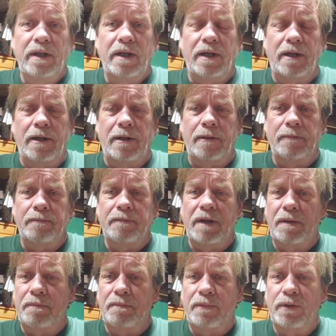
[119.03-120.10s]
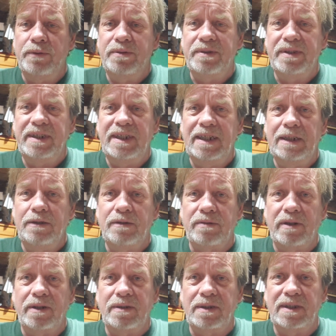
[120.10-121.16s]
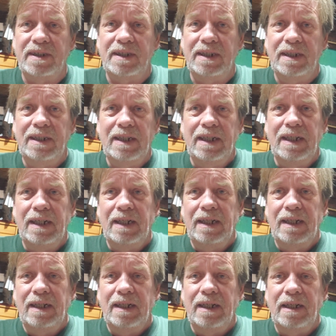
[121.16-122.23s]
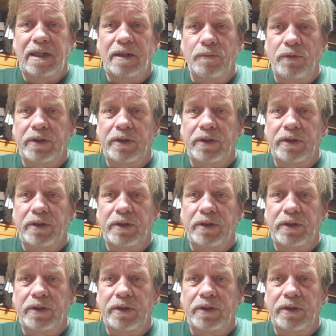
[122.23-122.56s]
I'm mostly interested in